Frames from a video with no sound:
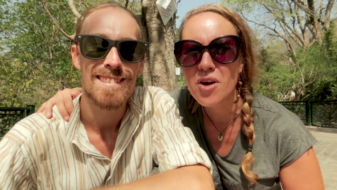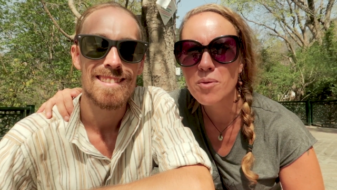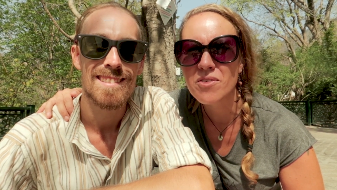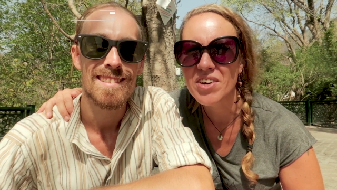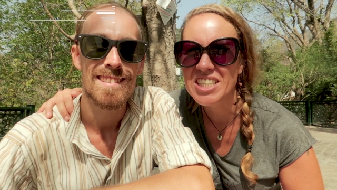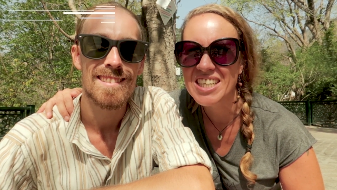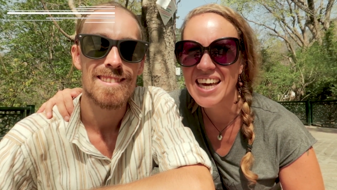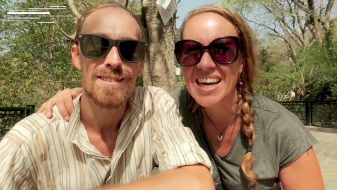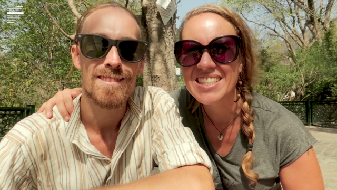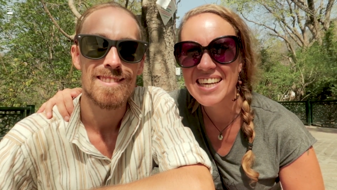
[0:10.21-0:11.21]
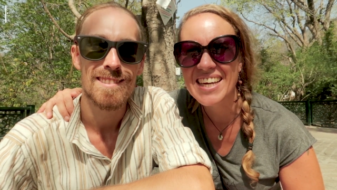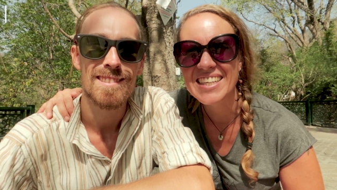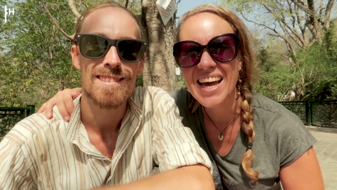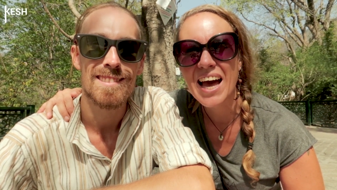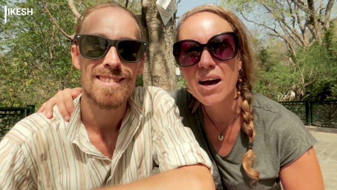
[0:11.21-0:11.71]
Speaker 1: from Rishikesh,
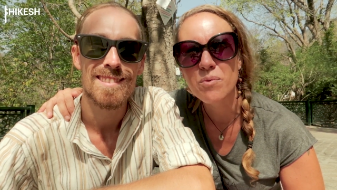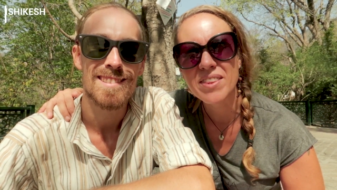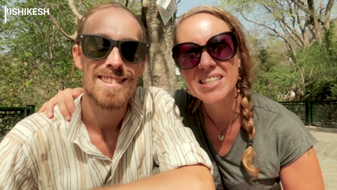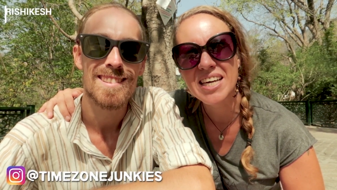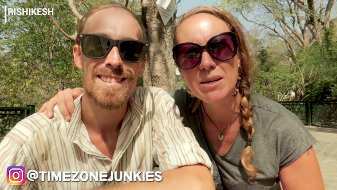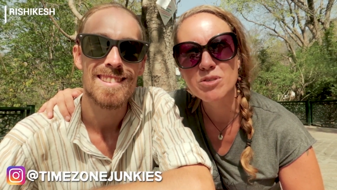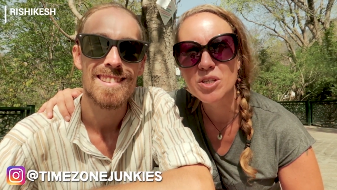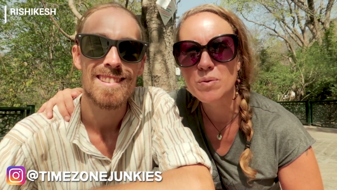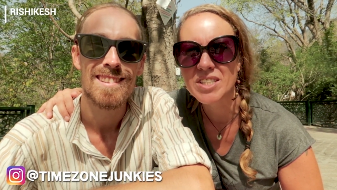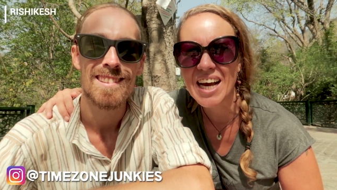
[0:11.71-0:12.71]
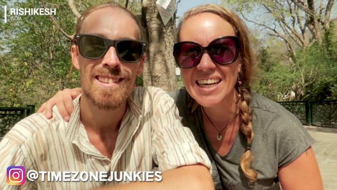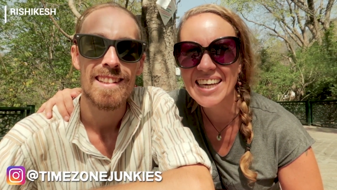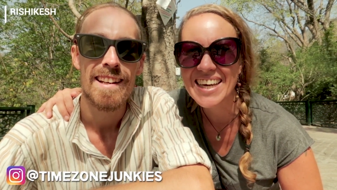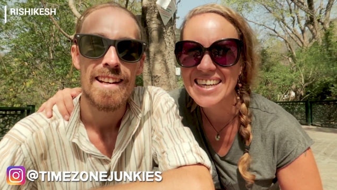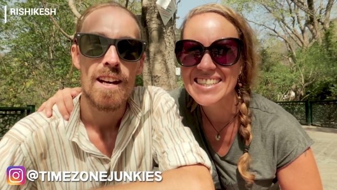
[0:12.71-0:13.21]
India with the Timezone
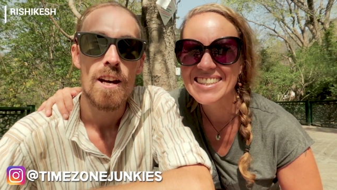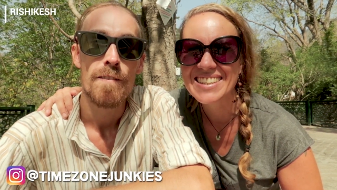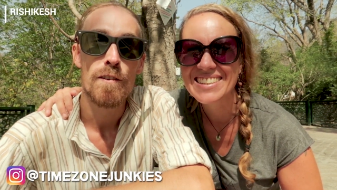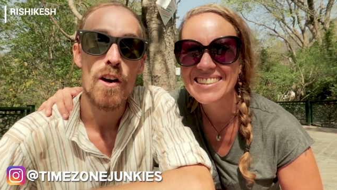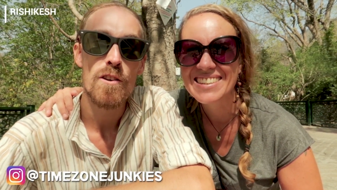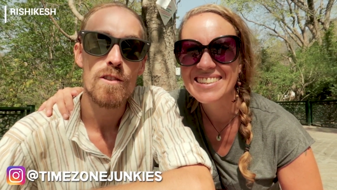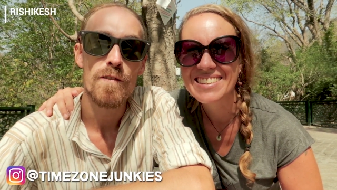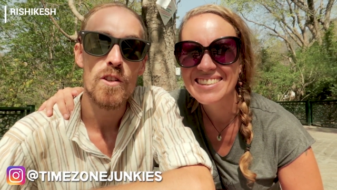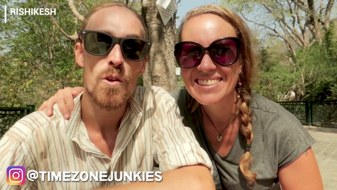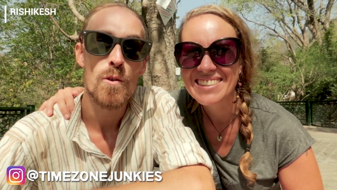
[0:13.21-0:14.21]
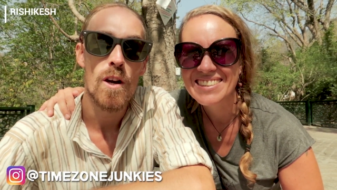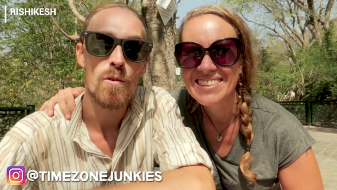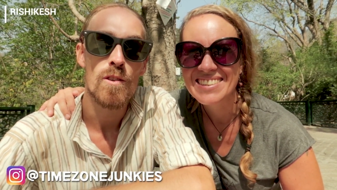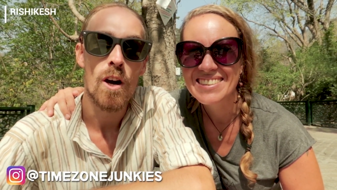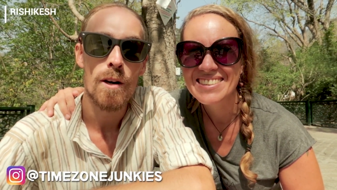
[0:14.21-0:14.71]
Junkies.
Speaker 2: For those of you who
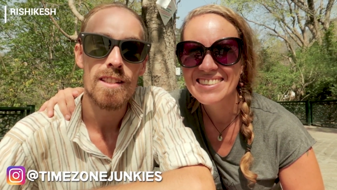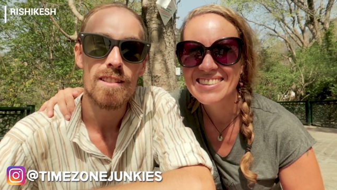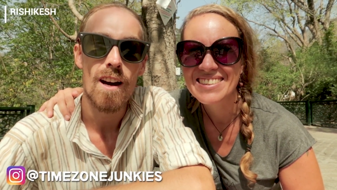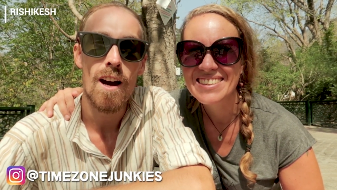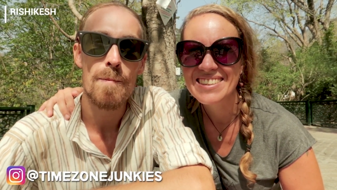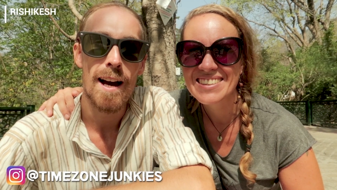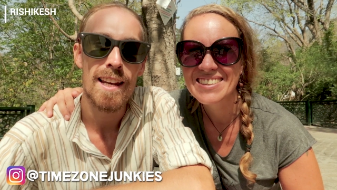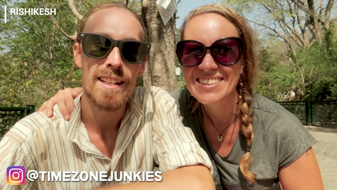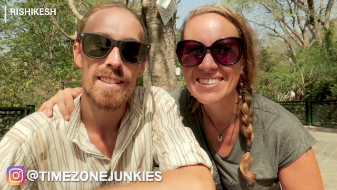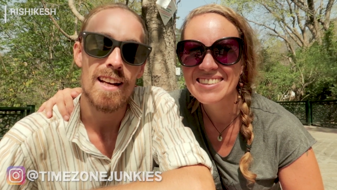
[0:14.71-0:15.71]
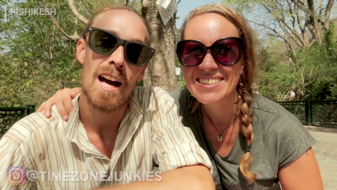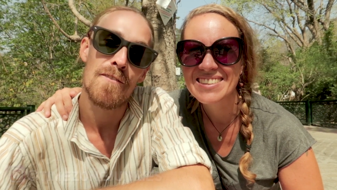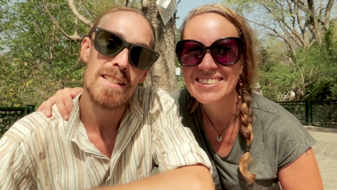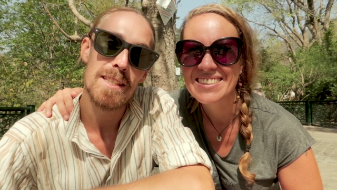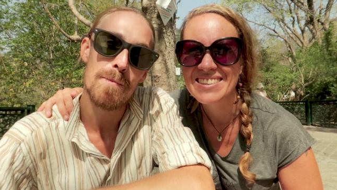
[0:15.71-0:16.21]
don't know us, I'm Alex
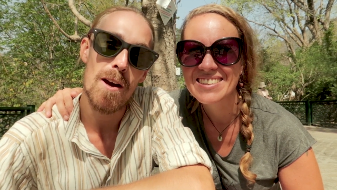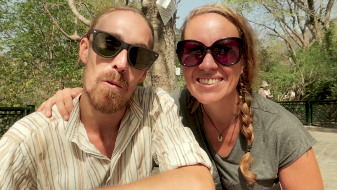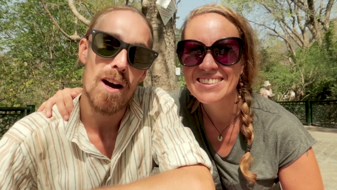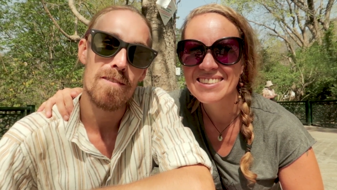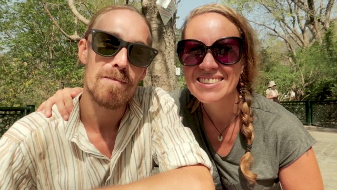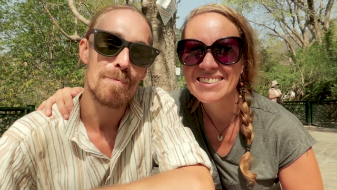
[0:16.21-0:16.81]
and this is my wife,